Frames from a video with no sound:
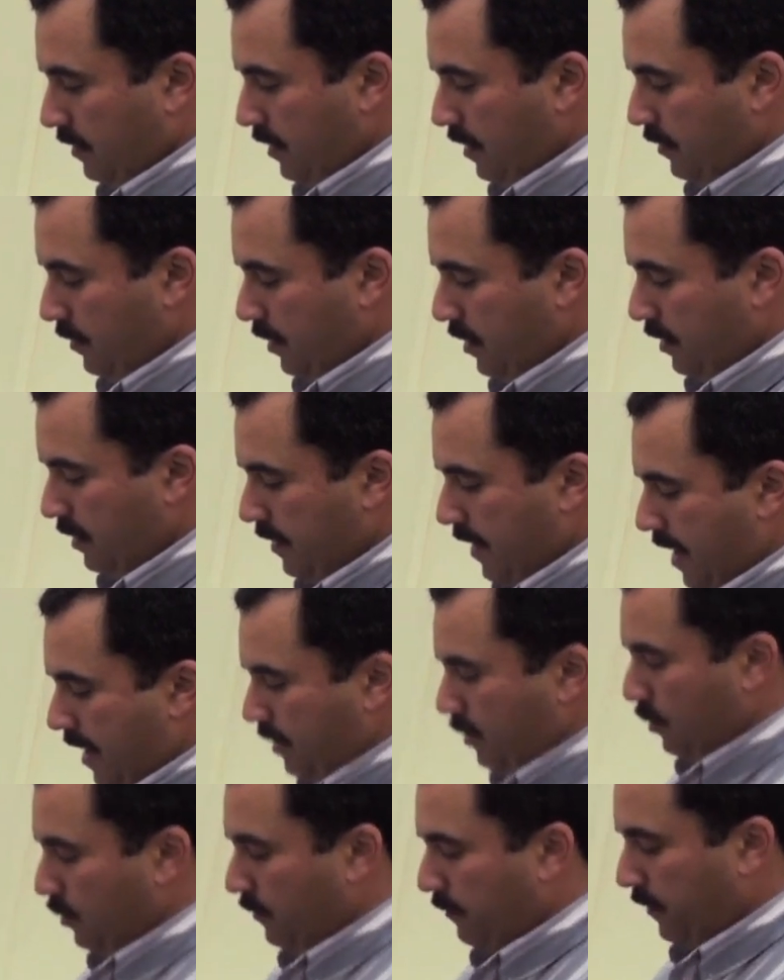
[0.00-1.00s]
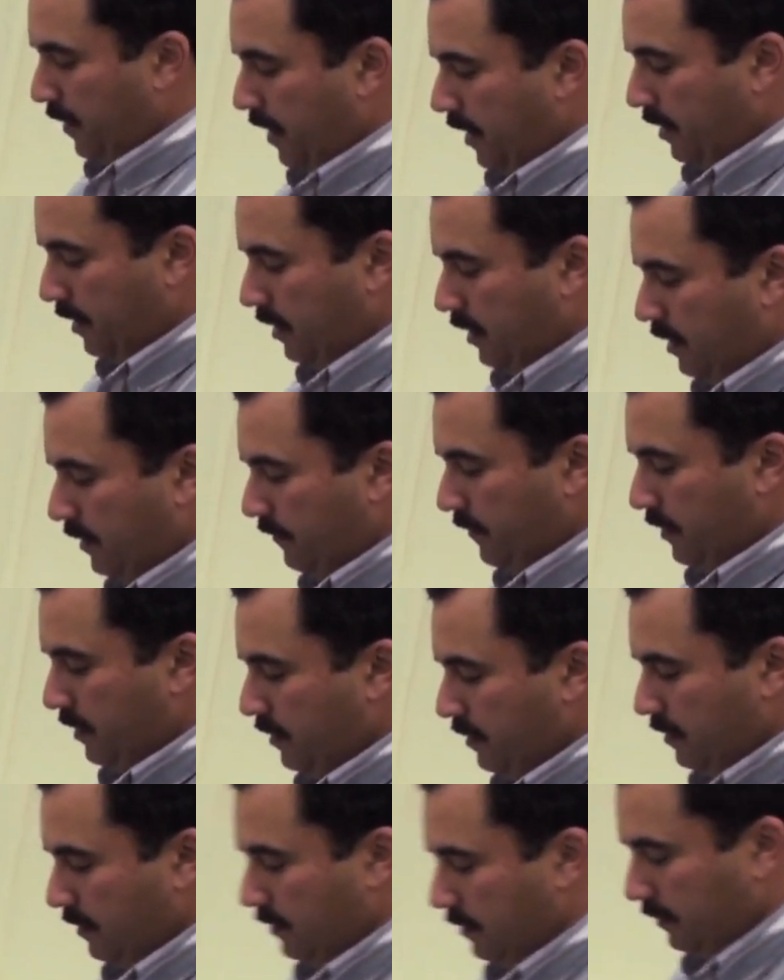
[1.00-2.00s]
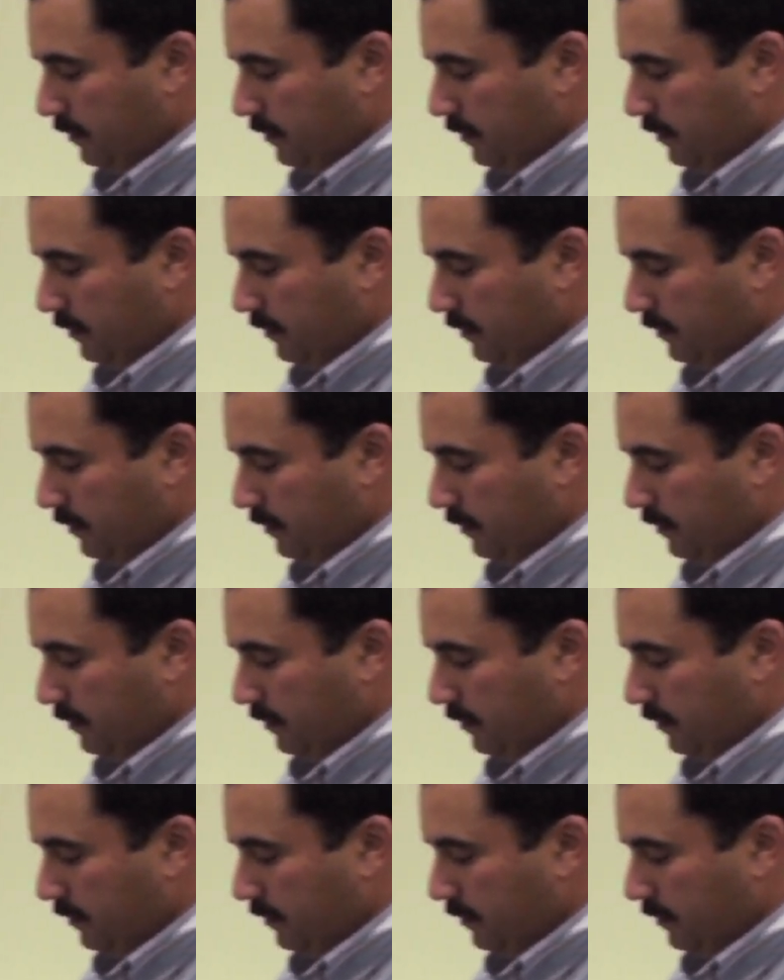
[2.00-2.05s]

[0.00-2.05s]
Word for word: These are his actual flat gloves.